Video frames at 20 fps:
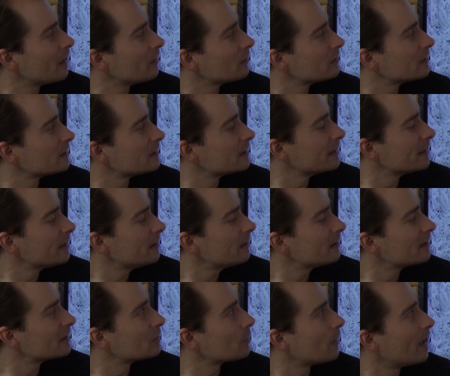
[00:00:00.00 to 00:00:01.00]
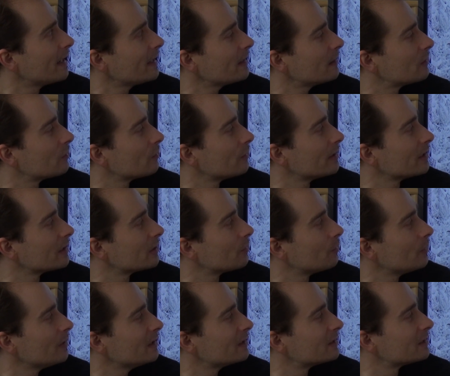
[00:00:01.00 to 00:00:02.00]
down this hill, trying to
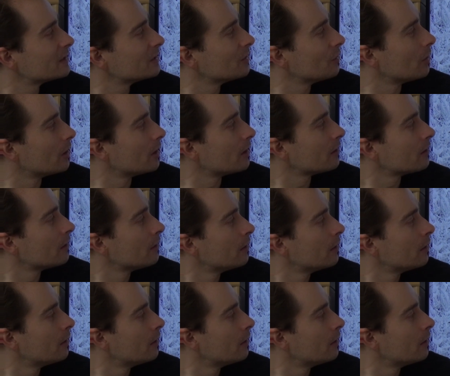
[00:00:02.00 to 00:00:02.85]
increase your